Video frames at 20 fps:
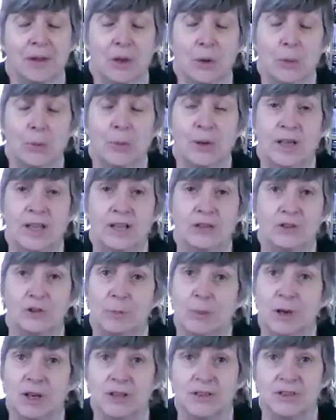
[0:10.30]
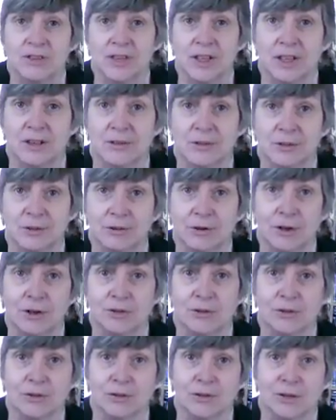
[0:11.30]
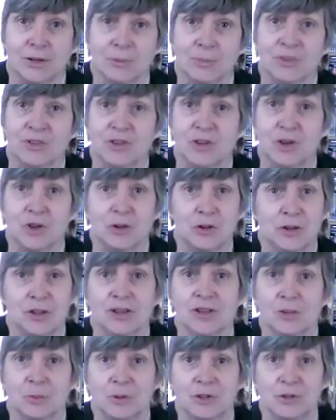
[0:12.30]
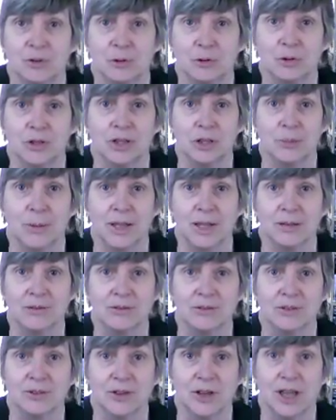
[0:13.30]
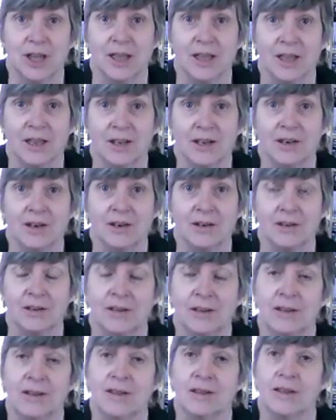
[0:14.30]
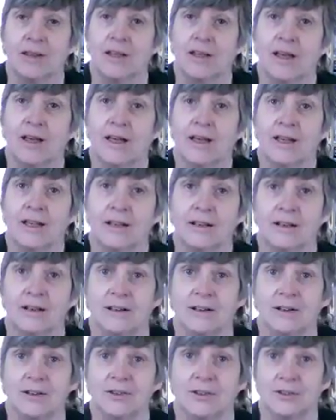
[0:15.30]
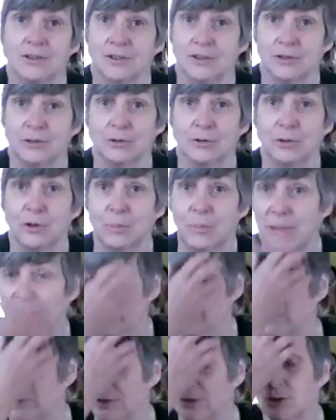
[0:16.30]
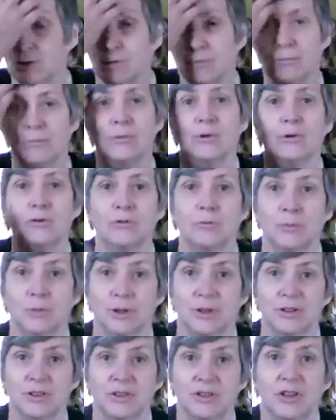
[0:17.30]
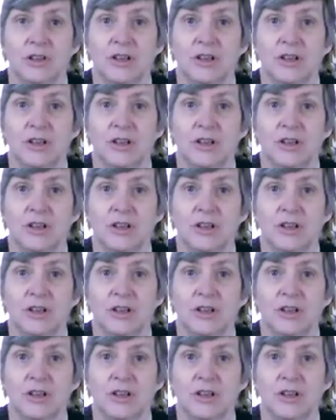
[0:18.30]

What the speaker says: which might sound rather absurd thing to be talking about in a class that's all about movement.